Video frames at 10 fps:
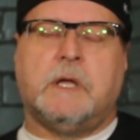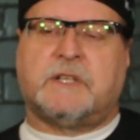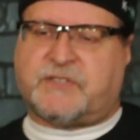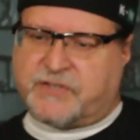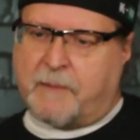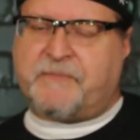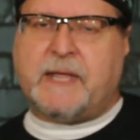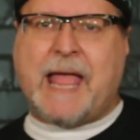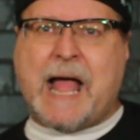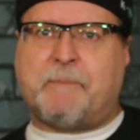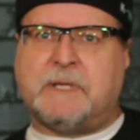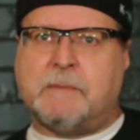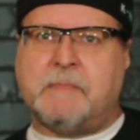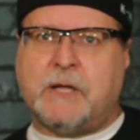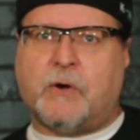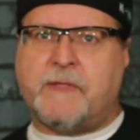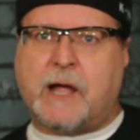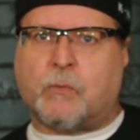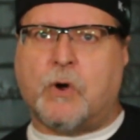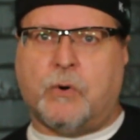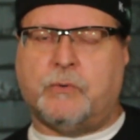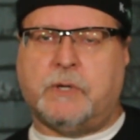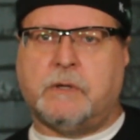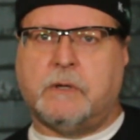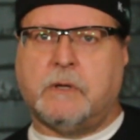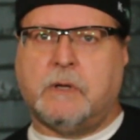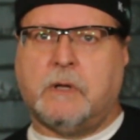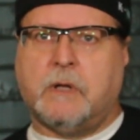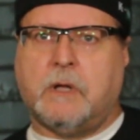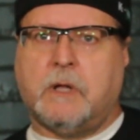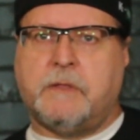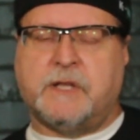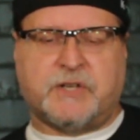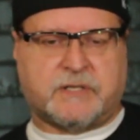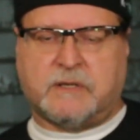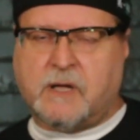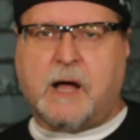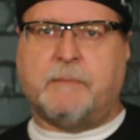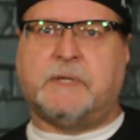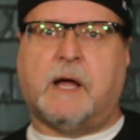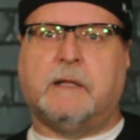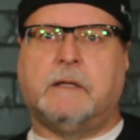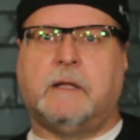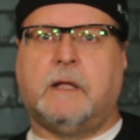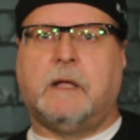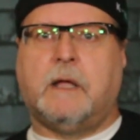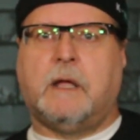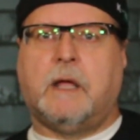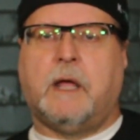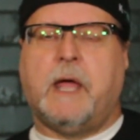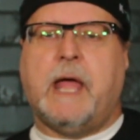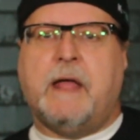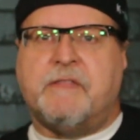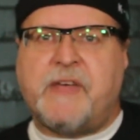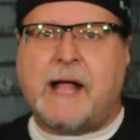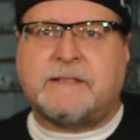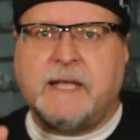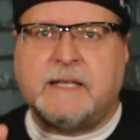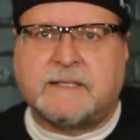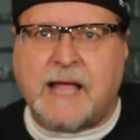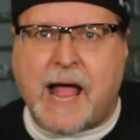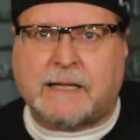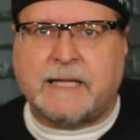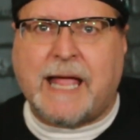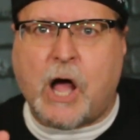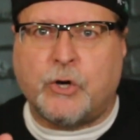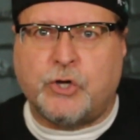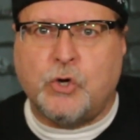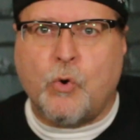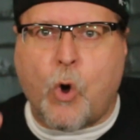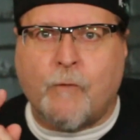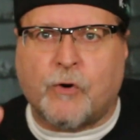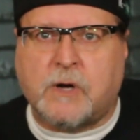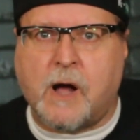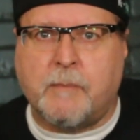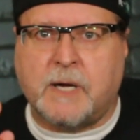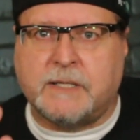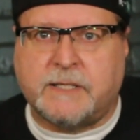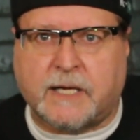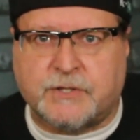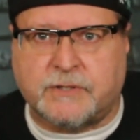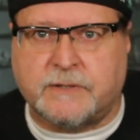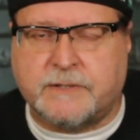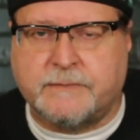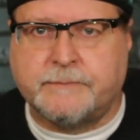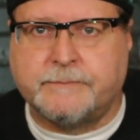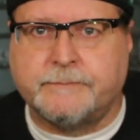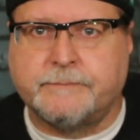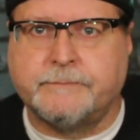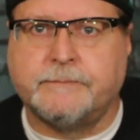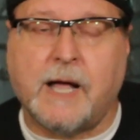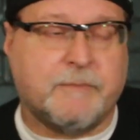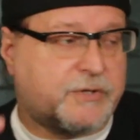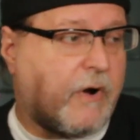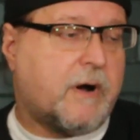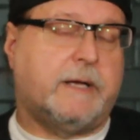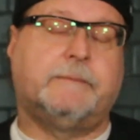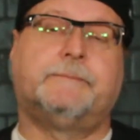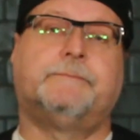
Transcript: Something happened to me on that road that I'm done. And that's exactly how you overcome addictions. I'm sorry.